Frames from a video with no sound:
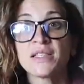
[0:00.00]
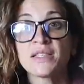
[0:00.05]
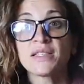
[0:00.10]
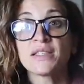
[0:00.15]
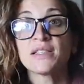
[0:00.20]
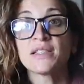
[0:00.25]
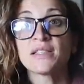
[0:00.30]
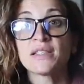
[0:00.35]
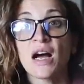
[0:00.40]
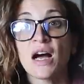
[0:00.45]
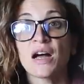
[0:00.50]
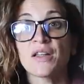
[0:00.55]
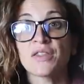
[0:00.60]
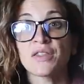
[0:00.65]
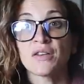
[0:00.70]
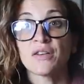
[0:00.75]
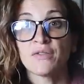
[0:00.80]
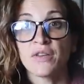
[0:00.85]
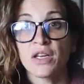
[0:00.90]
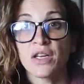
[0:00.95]
This is
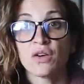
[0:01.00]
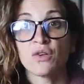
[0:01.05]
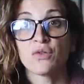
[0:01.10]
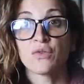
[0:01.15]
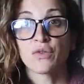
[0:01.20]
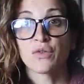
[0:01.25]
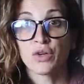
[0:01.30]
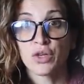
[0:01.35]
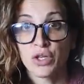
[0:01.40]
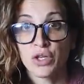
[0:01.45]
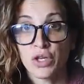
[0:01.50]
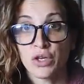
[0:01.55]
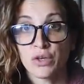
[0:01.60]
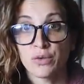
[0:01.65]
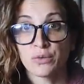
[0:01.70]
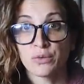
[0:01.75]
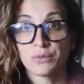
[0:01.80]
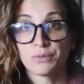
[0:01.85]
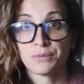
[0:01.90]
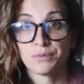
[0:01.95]
not the video for
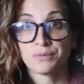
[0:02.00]
you.